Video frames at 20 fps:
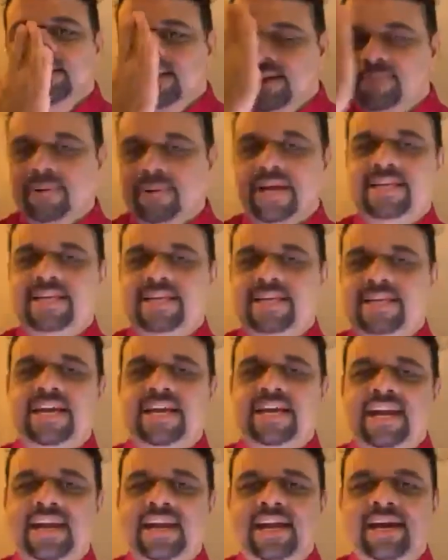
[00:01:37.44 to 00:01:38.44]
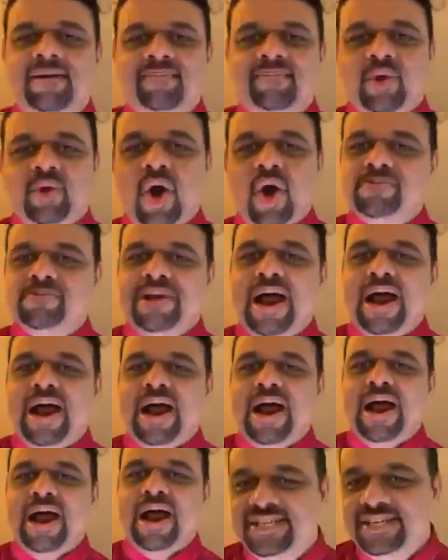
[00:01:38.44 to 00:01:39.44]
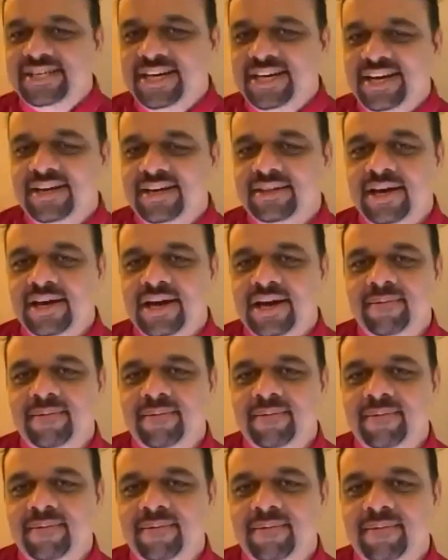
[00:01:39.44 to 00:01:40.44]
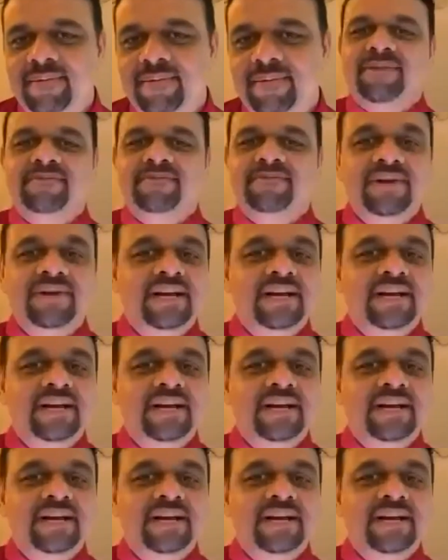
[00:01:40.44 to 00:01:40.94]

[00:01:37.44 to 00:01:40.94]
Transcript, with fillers: preaching in uh, gospel outreach in the open air